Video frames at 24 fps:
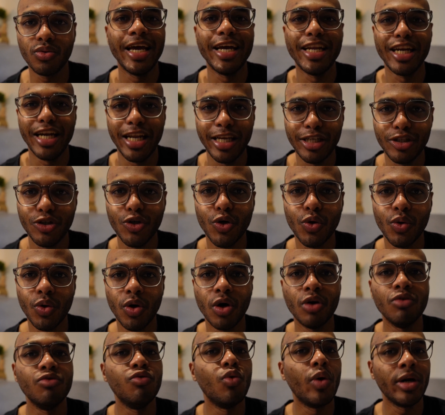and let go
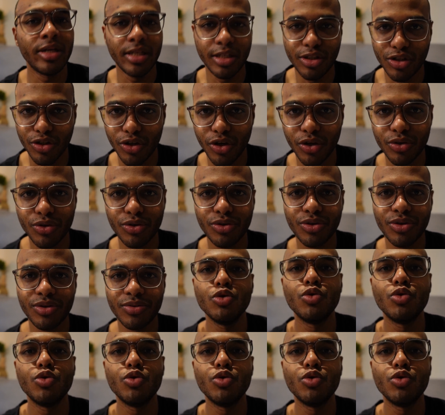of what is not,